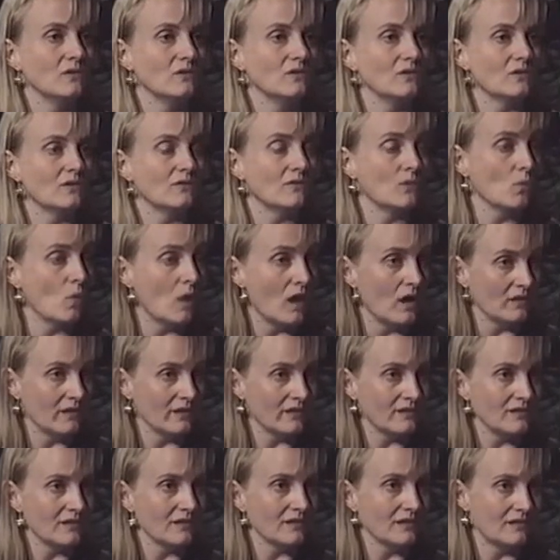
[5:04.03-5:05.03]
do sort of a
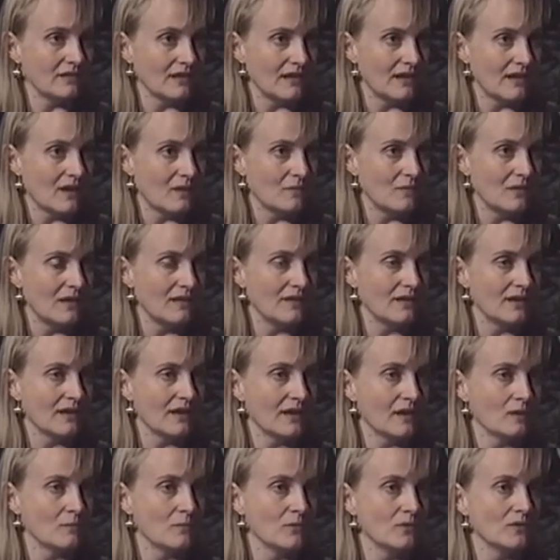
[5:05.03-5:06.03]
wellness exam, and then
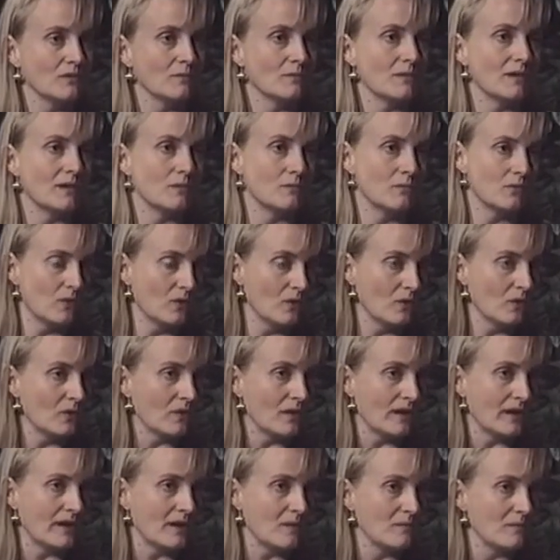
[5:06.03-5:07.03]
I can put them on a
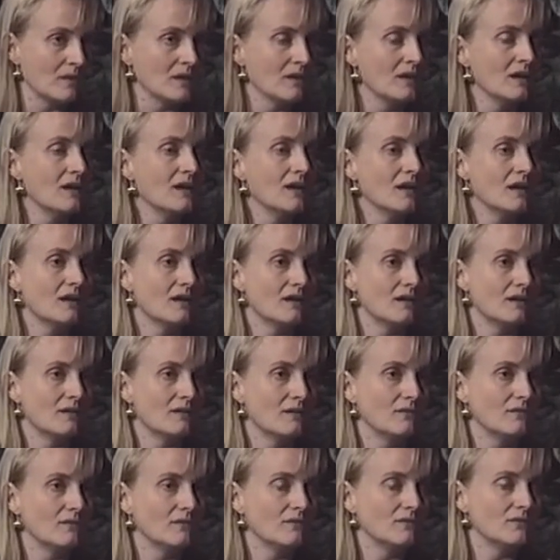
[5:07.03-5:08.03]
program
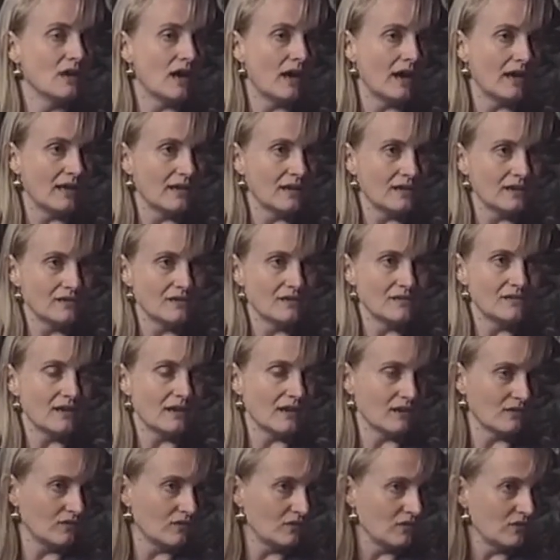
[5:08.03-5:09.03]
of diet,
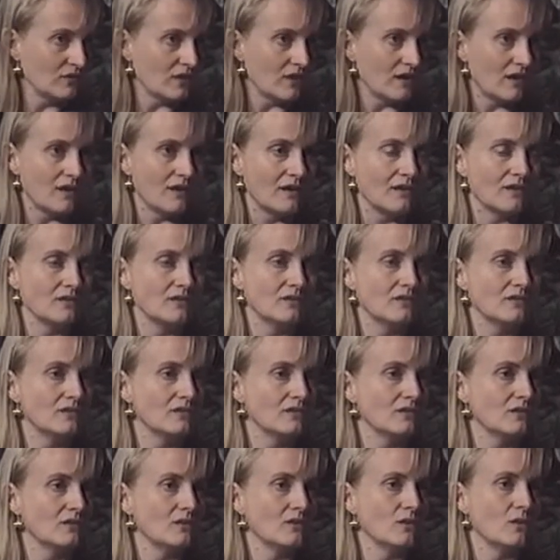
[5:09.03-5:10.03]

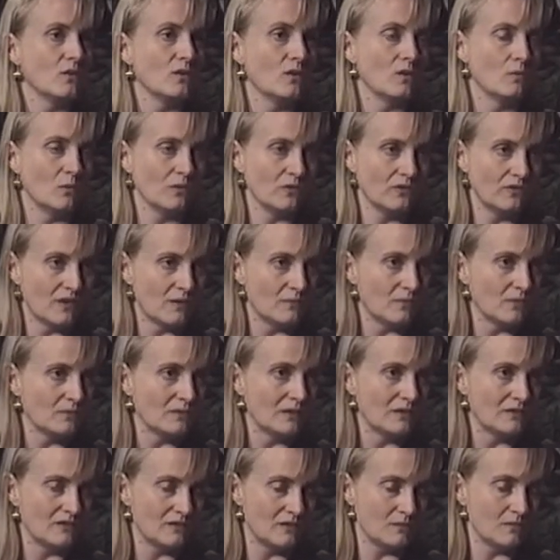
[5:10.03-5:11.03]
exercise, herbal
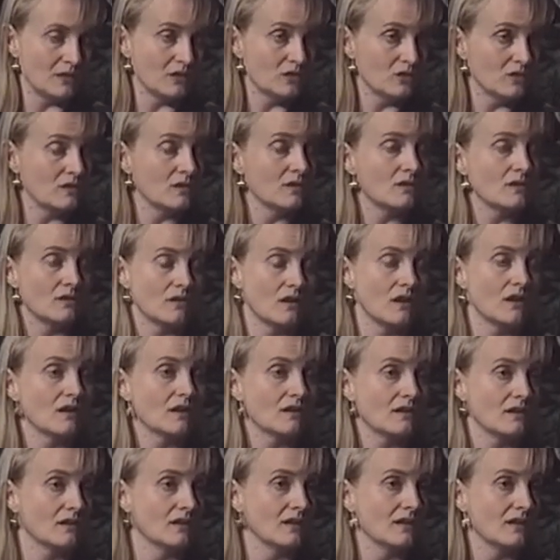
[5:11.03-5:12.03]
supplements to make sure that they're not
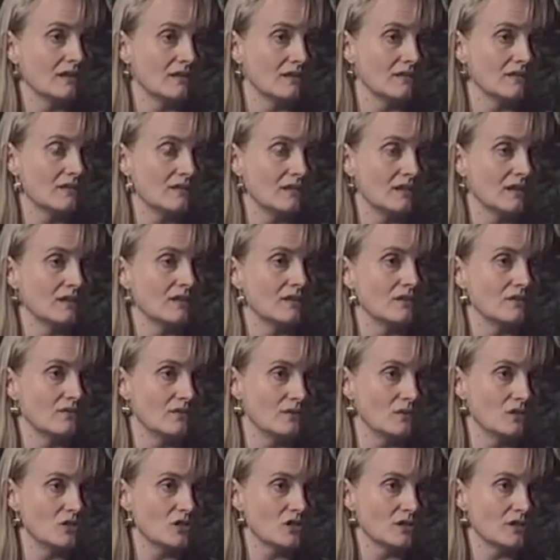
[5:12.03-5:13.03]
going to get sick in the
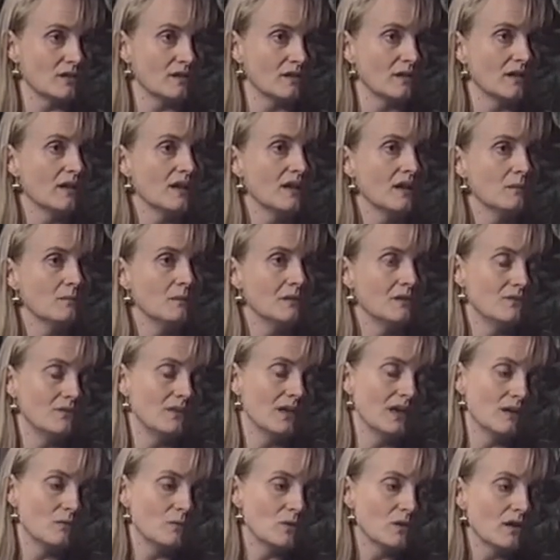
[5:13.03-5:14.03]
future. But if an
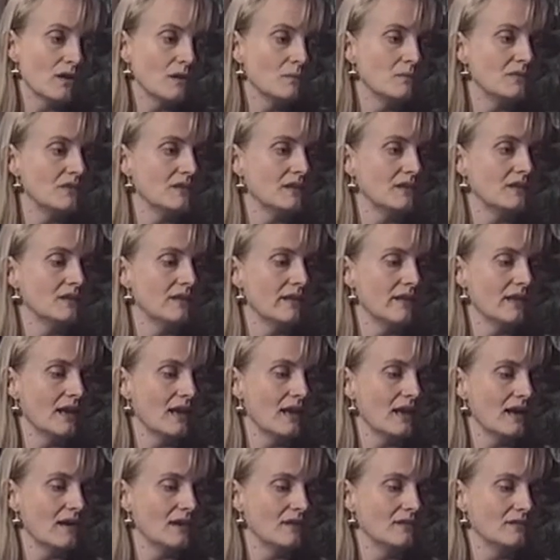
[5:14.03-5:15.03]
animal comes in that
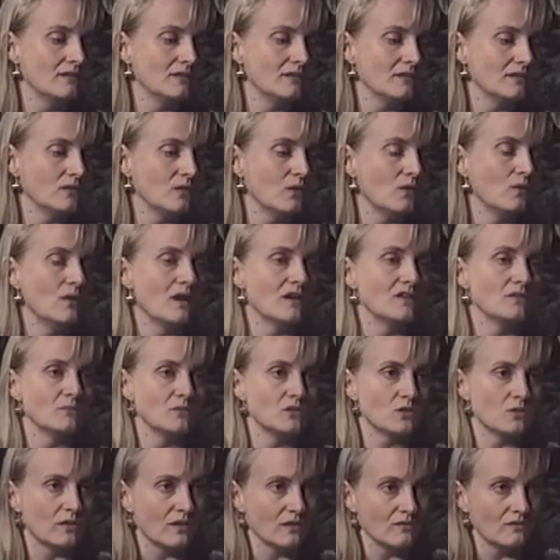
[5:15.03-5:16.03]
has, a
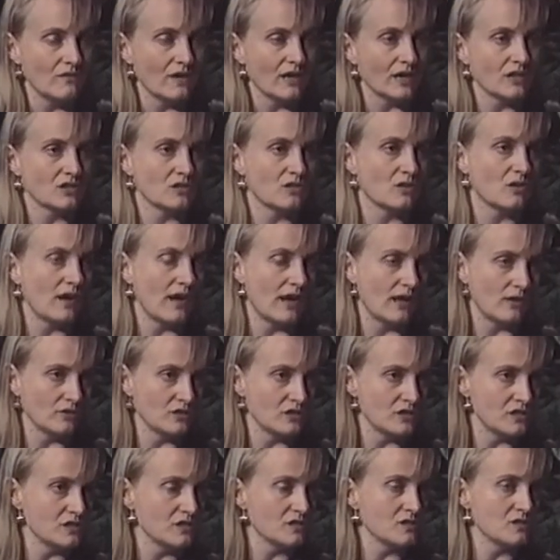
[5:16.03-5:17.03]
respiratory infection or
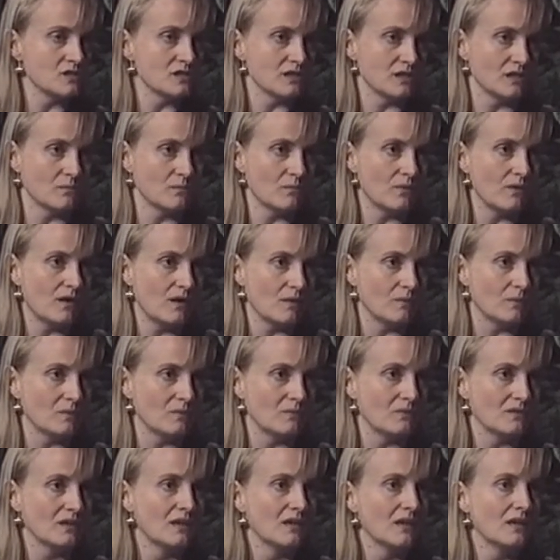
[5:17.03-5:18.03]
allergies or skin
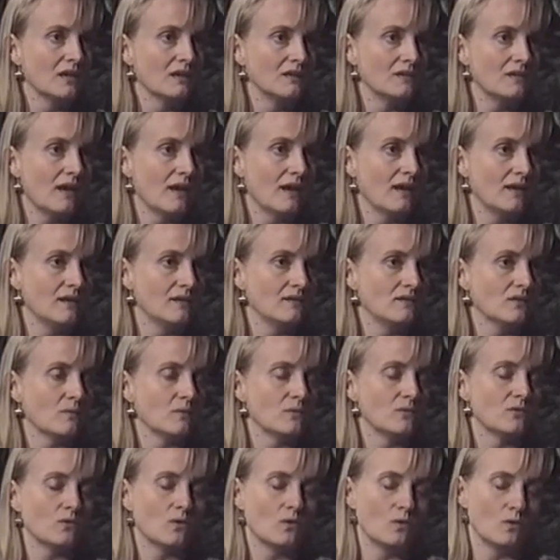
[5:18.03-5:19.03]
problems, diet is
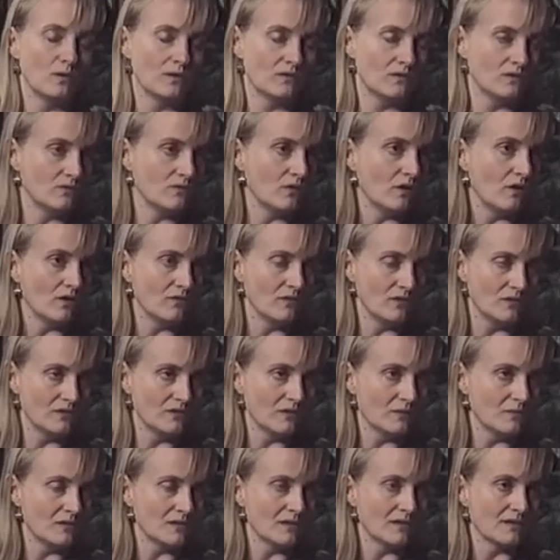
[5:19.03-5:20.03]
almost always involved in
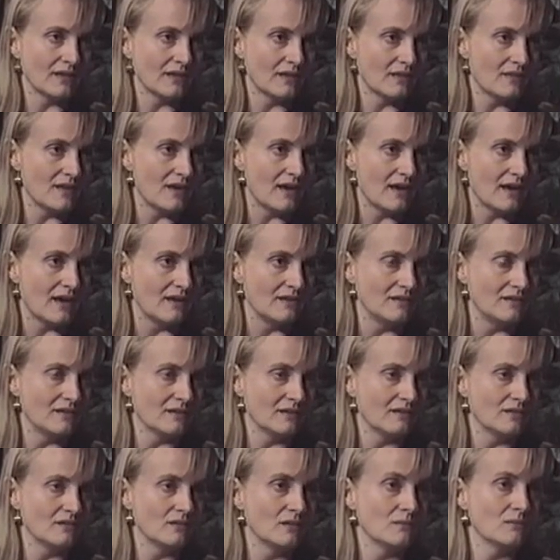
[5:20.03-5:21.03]
something like that.
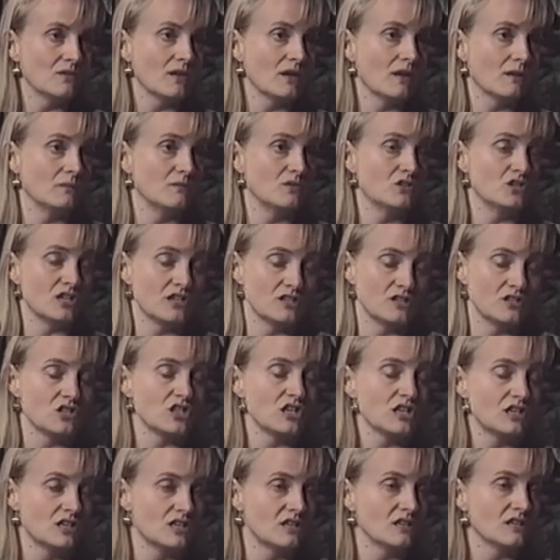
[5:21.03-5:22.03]
And sometimes just
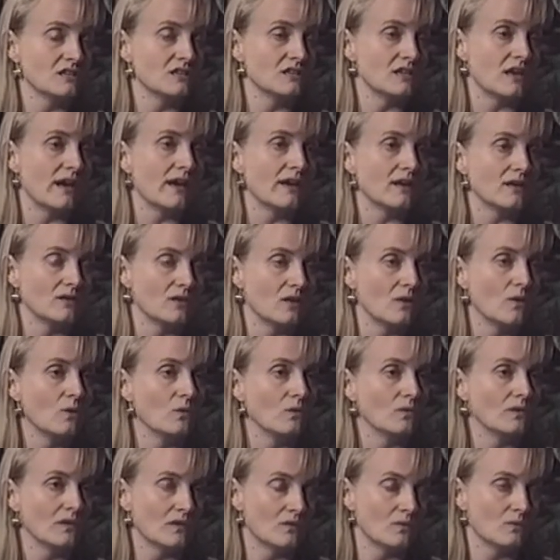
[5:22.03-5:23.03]
changing the diet
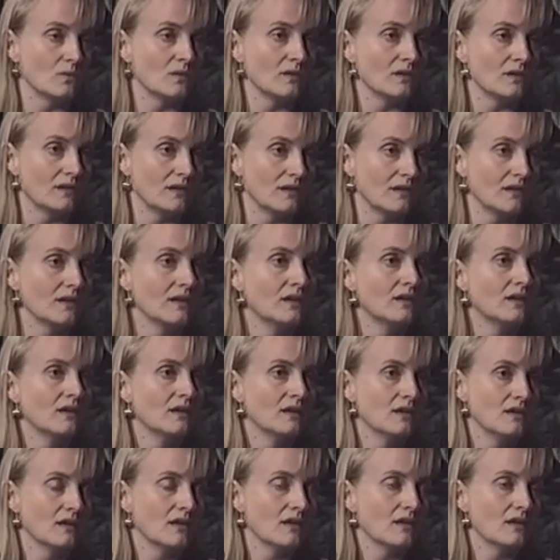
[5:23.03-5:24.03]
alone can really
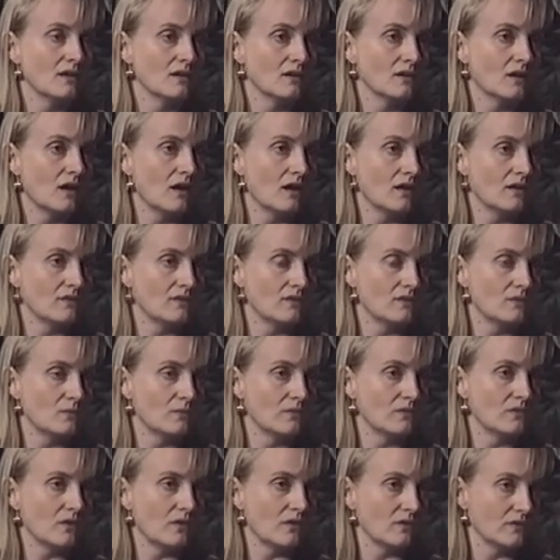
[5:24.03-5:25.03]
cause the
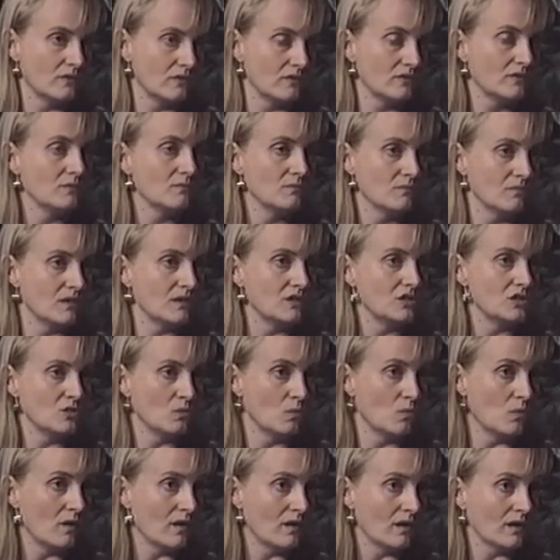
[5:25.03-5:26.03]
results that
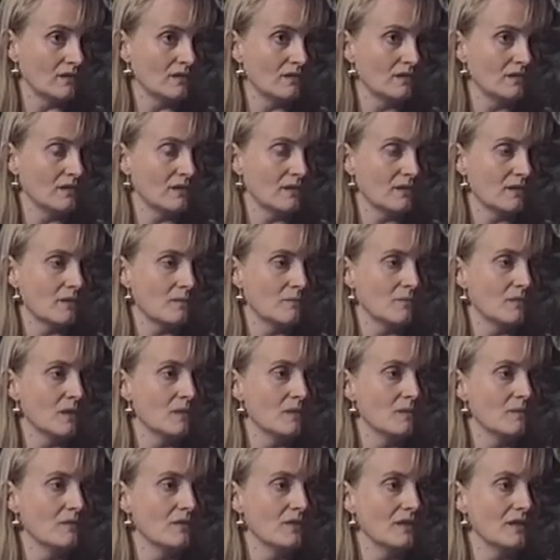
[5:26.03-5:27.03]
you want.
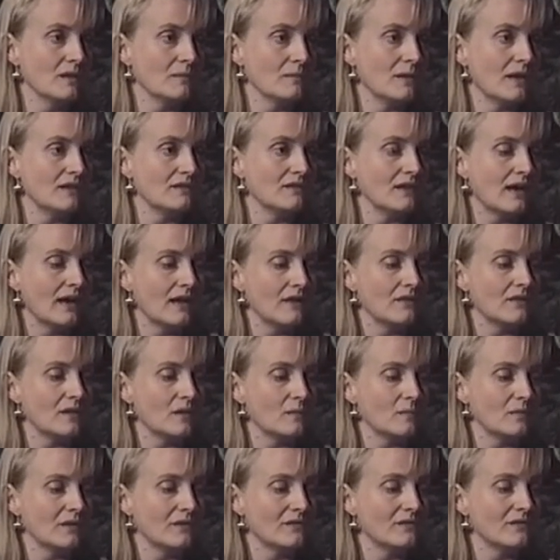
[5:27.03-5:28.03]
The thing about diet
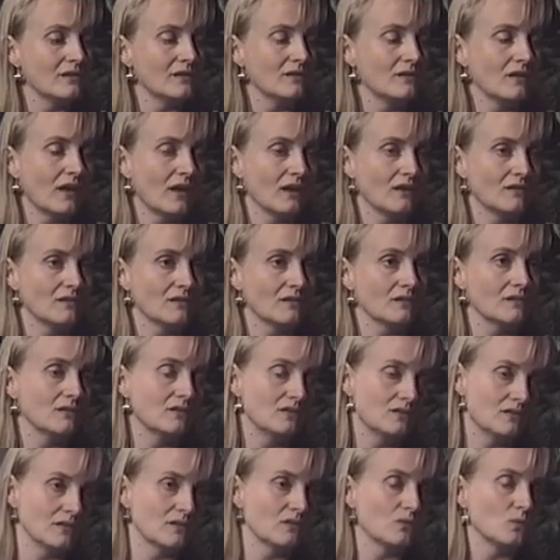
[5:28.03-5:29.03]
therapy is that it takes at
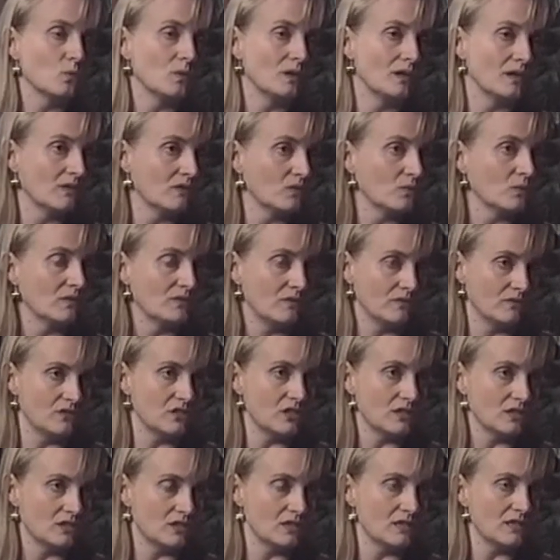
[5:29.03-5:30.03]
least 6 weeks once you've
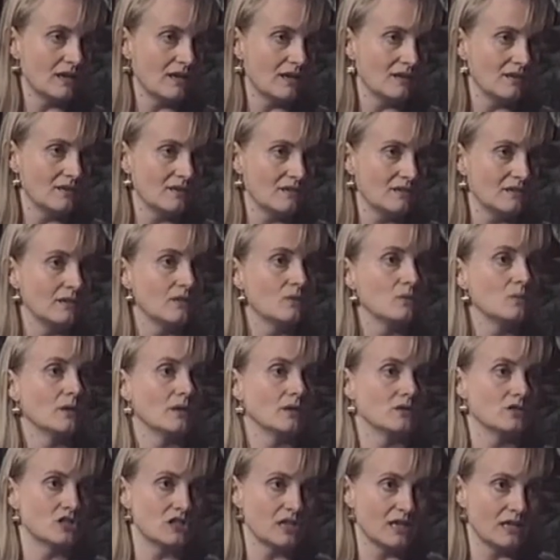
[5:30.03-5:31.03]
changed the diet to see a
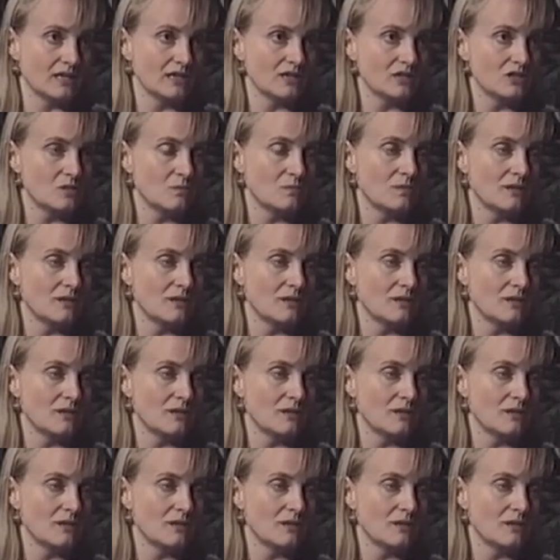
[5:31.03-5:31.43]
real change.